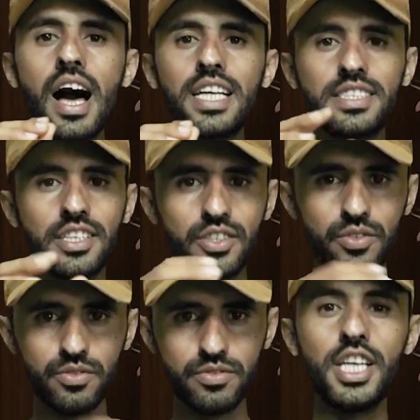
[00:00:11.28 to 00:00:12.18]
has taught
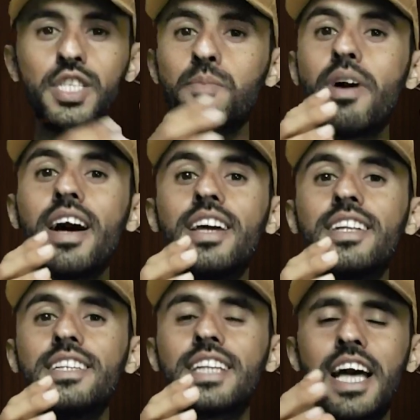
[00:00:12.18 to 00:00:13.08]
you? He
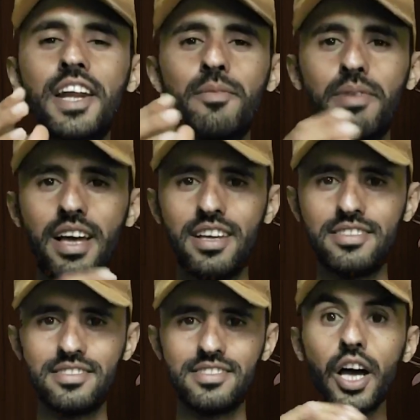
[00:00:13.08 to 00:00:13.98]
smiled and
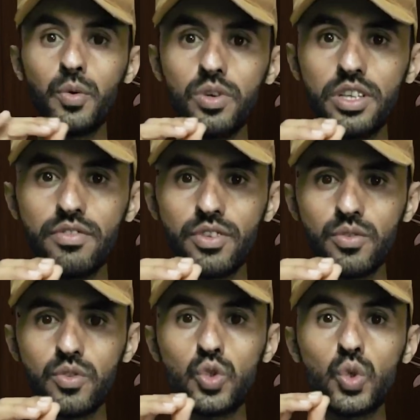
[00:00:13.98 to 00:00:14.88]
replies, I will give
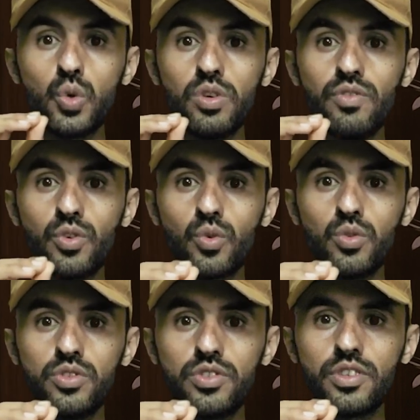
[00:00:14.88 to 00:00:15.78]
you 12
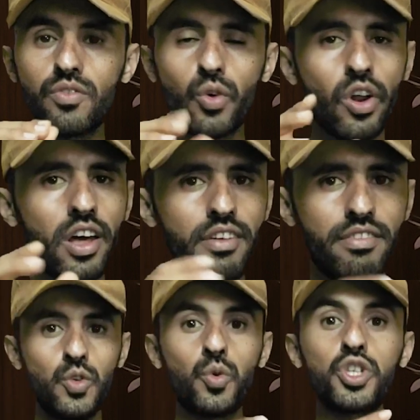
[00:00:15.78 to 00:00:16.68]
rules for life.
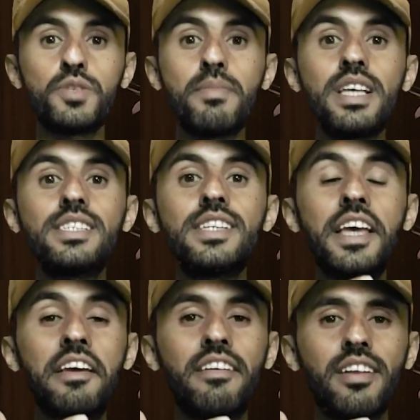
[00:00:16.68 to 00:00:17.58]
You responds
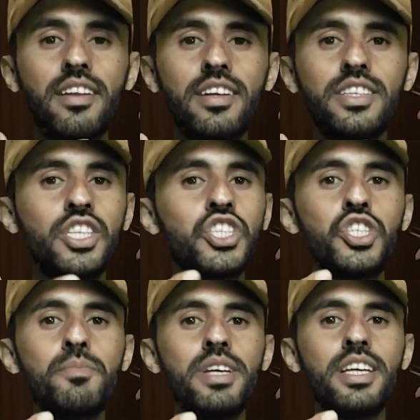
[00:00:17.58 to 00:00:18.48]
eagerly,
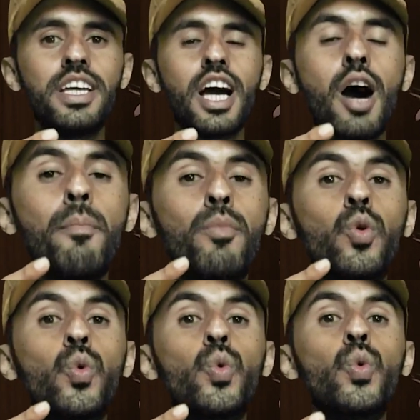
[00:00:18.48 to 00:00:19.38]
teach me, I'm
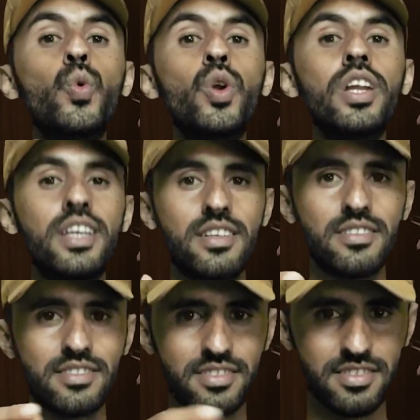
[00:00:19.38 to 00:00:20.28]
all
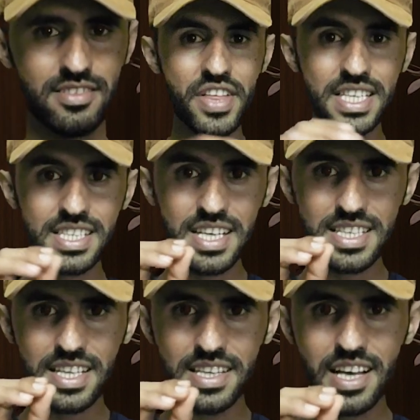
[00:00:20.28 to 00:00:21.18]
ears. This is
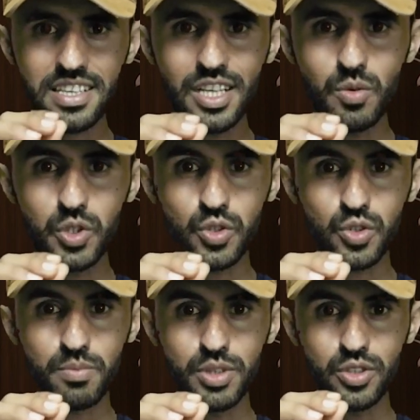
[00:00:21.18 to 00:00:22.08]
exactly what
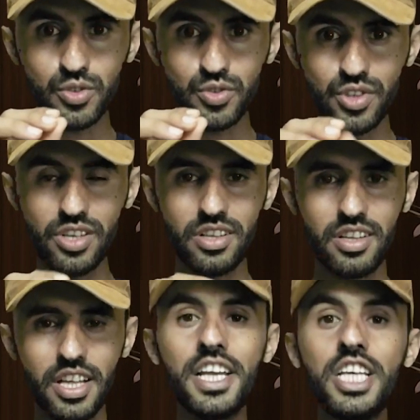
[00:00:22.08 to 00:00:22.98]
Jordan Peterson did
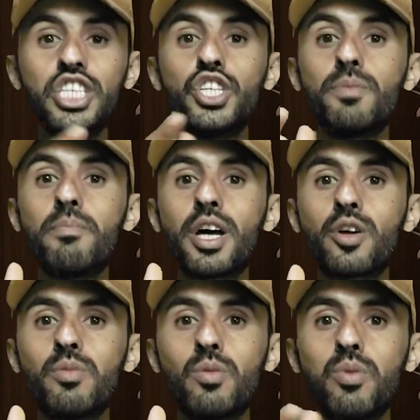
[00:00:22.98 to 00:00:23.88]
in his
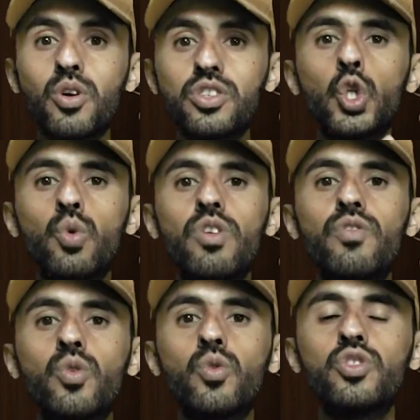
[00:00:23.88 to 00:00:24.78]
remarkable book,
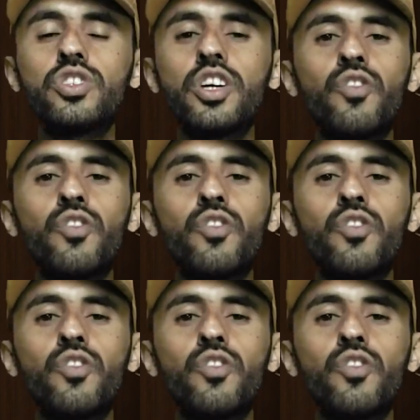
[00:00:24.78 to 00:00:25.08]
12 Rules